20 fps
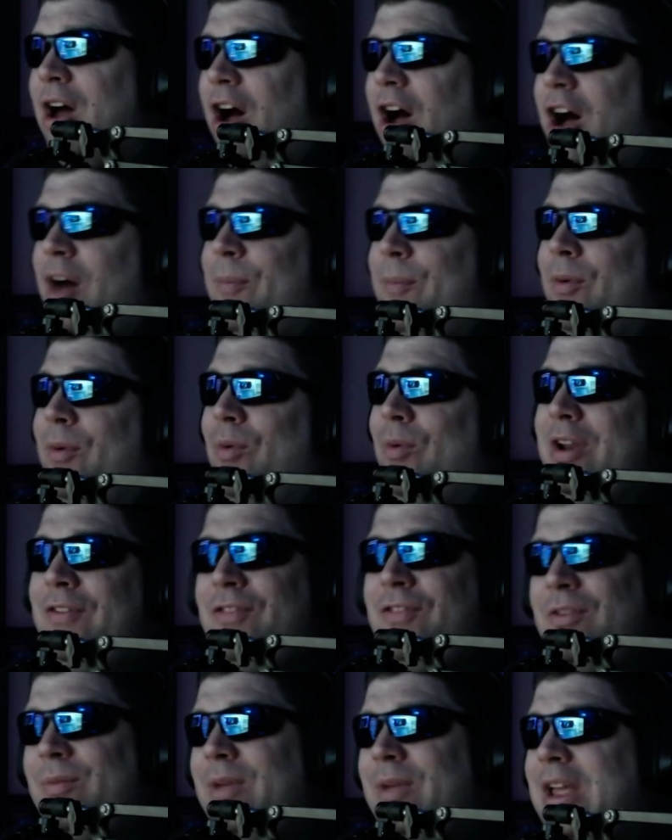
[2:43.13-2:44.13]
Oh, but what
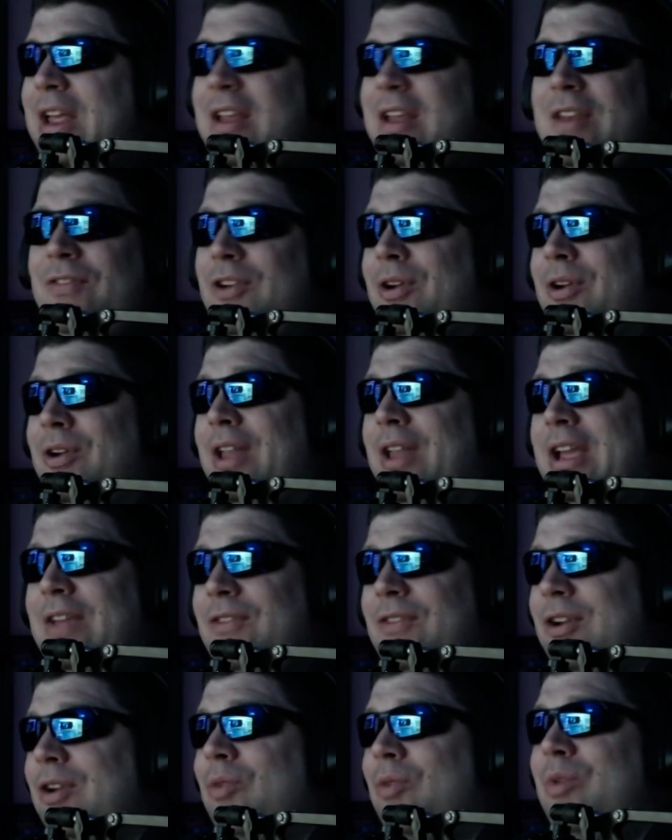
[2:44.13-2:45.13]
if you, if you're like
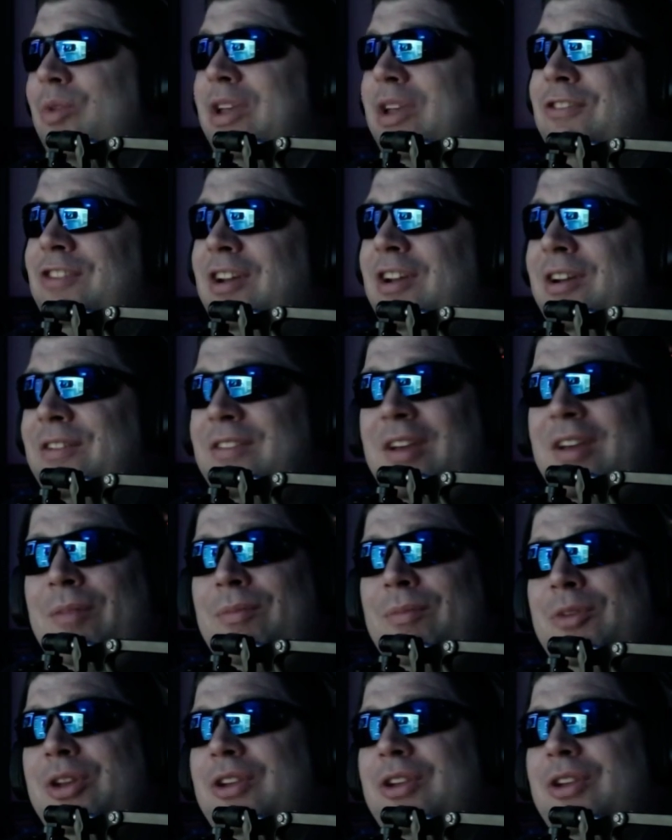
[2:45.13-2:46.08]
if you're in a wheelchair or something,